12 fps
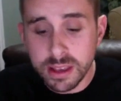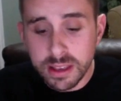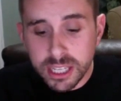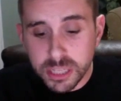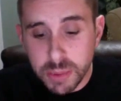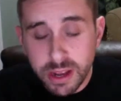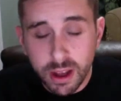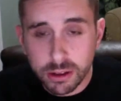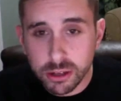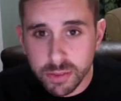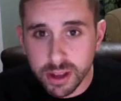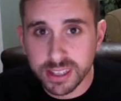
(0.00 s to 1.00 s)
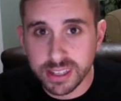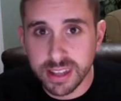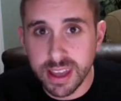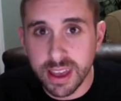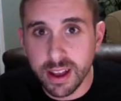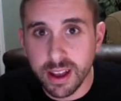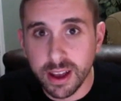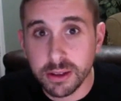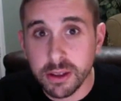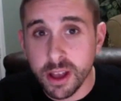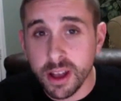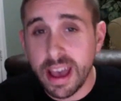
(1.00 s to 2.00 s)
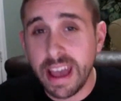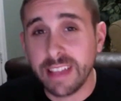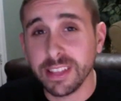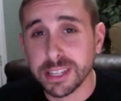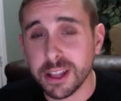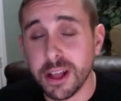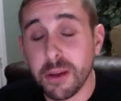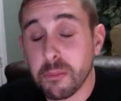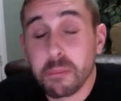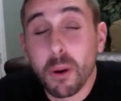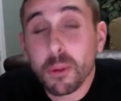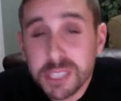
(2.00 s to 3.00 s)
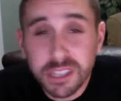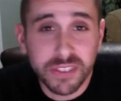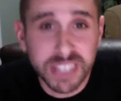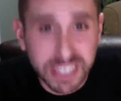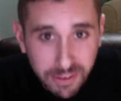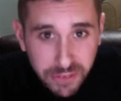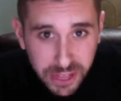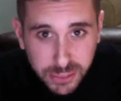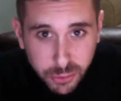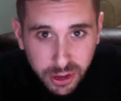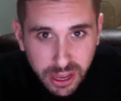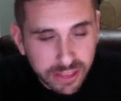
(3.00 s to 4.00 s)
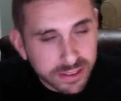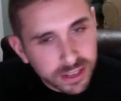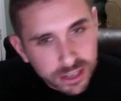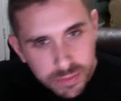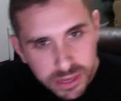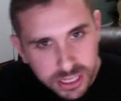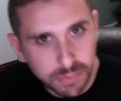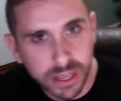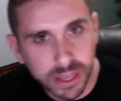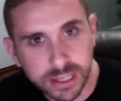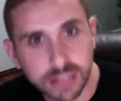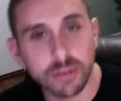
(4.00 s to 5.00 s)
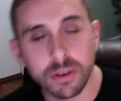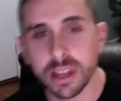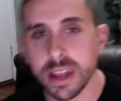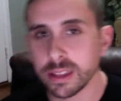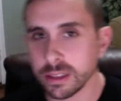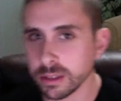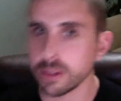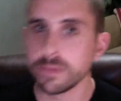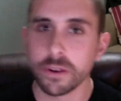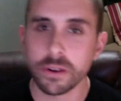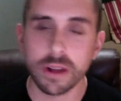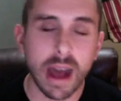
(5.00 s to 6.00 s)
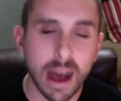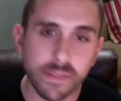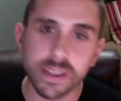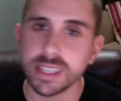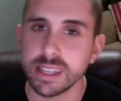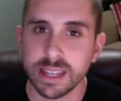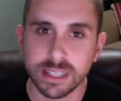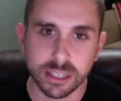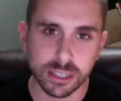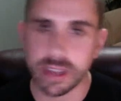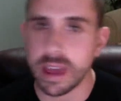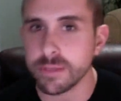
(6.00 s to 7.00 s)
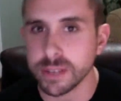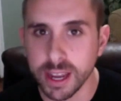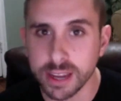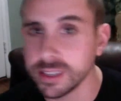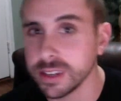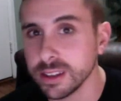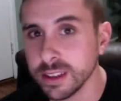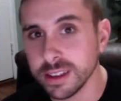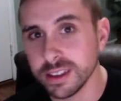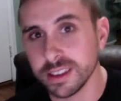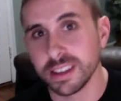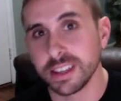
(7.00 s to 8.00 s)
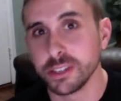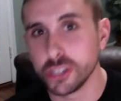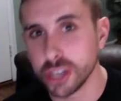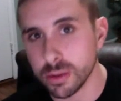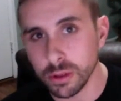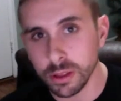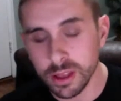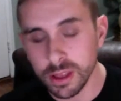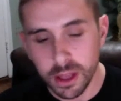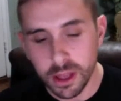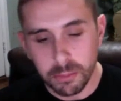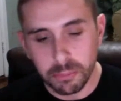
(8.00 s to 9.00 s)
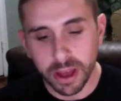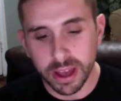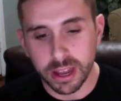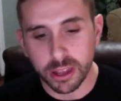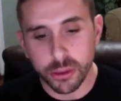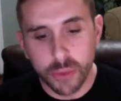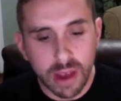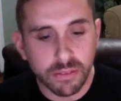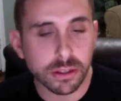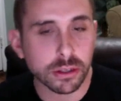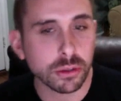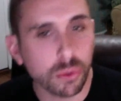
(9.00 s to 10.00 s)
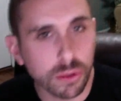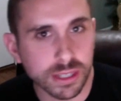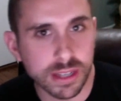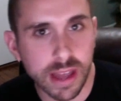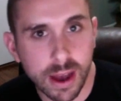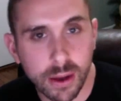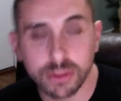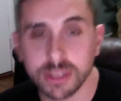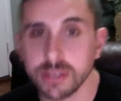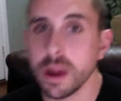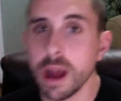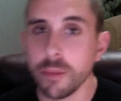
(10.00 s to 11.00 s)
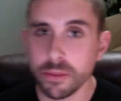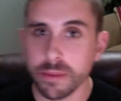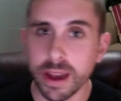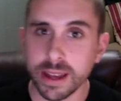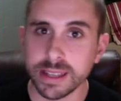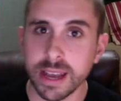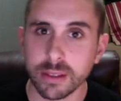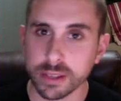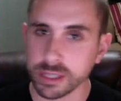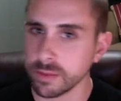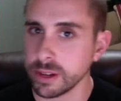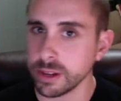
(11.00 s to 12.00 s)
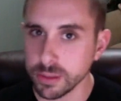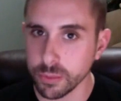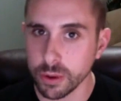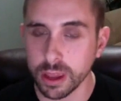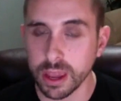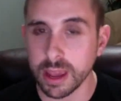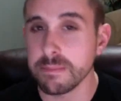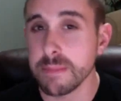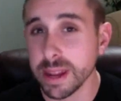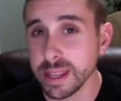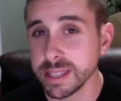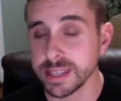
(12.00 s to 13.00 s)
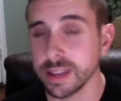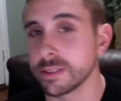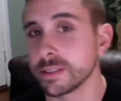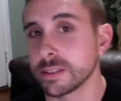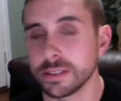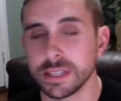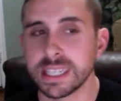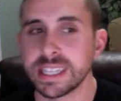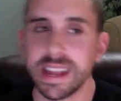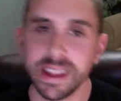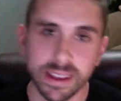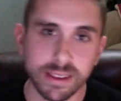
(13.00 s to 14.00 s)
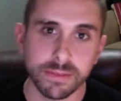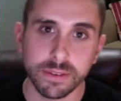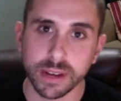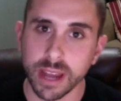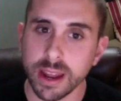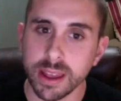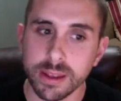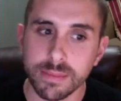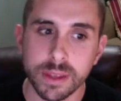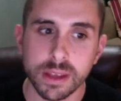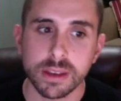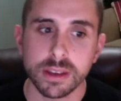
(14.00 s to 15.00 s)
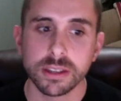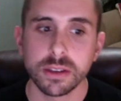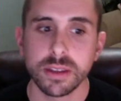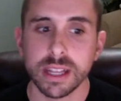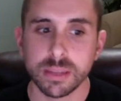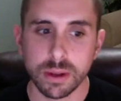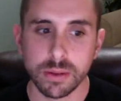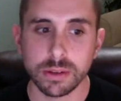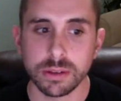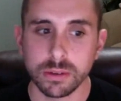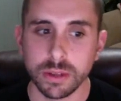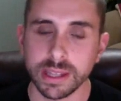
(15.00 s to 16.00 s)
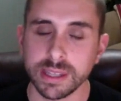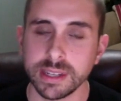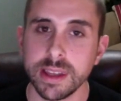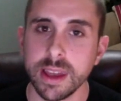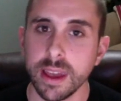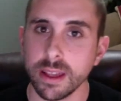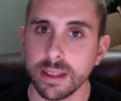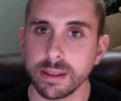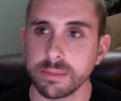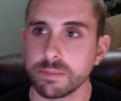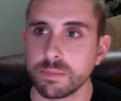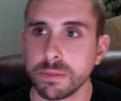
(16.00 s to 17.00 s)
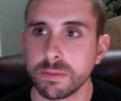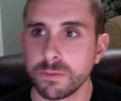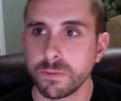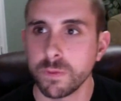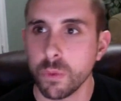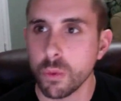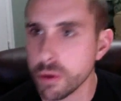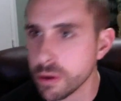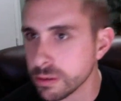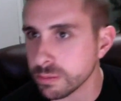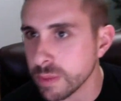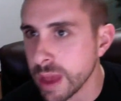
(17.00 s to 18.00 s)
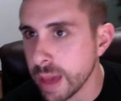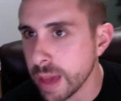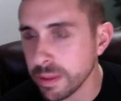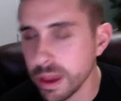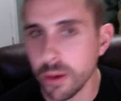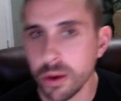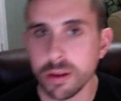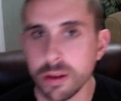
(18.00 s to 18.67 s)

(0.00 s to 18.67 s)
spend $100 a day on at least most of the stuff that's working. There's going to be some things that don't connect and convert. Obviously, that's just advertising in general. But you have the tools now to optimize out the stuff that isn't working, and many sellers are just setting it and forgetting it. So that's what I would do, like today, like before happy hour.